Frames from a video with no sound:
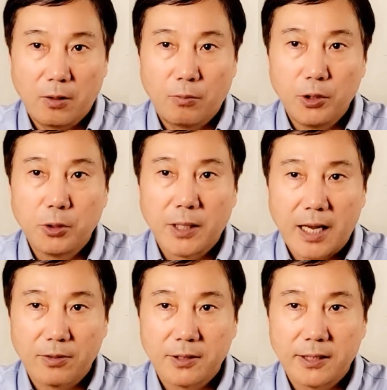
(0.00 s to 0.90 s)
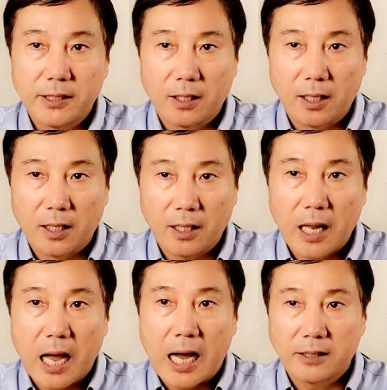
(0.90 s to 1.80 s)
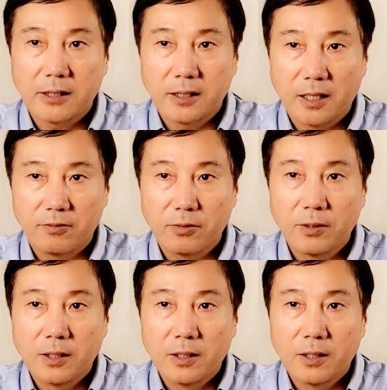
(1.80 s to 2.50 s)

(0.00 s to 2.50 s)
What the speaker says: we should have seen a lot of